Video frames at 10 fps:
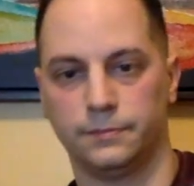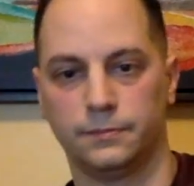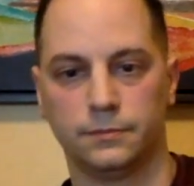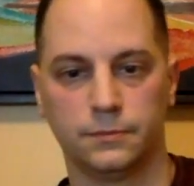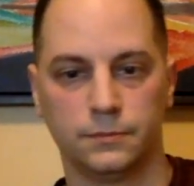
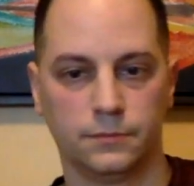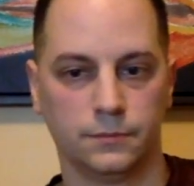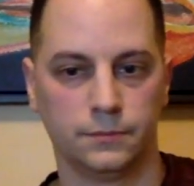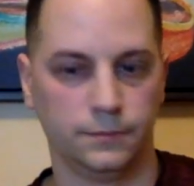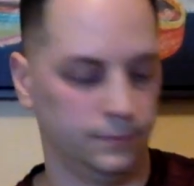
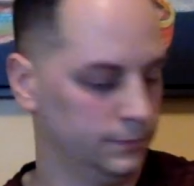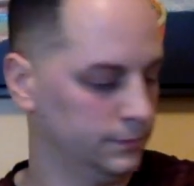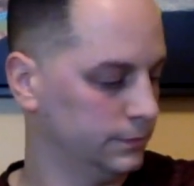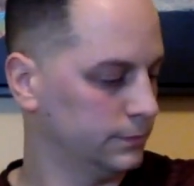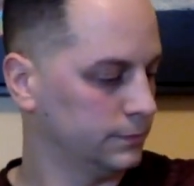
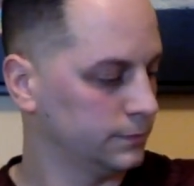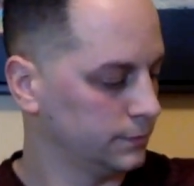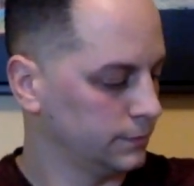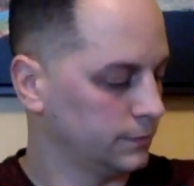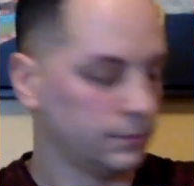
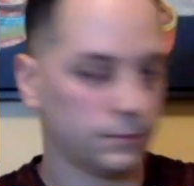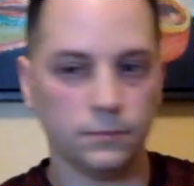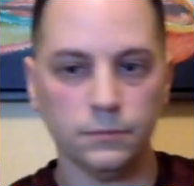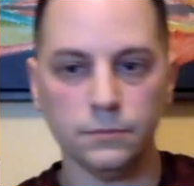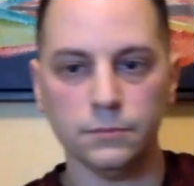
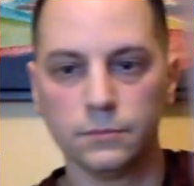Nobody speaks.